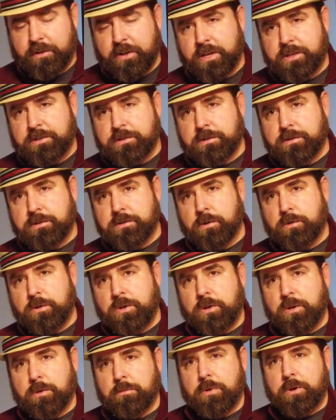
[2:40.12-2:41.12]
of this is so
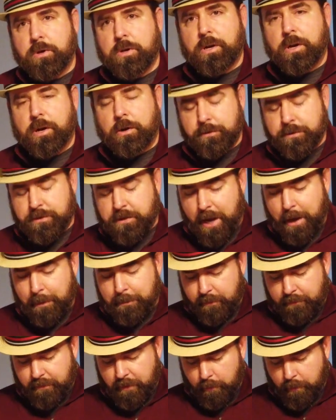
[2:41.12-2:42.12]
you can put it on
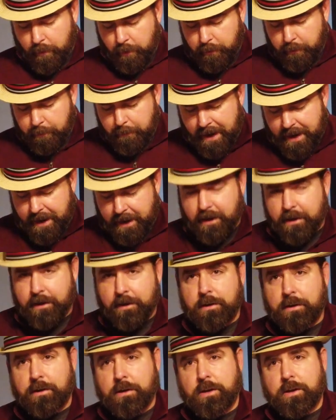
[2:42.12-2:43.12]
top of your roller bag
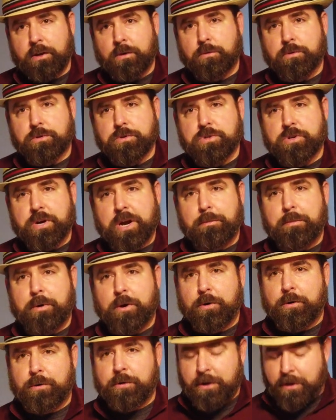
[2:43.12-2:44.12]
and it will
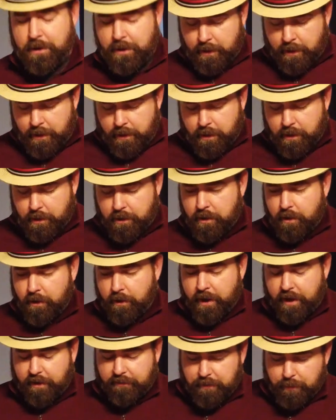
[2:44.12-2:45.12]
strap on and you
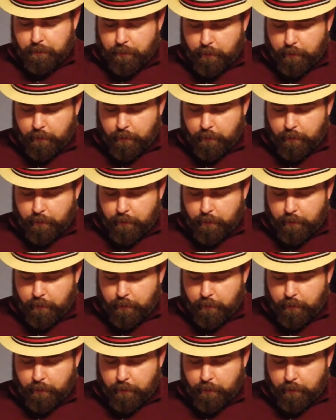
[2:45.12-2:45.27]
don't have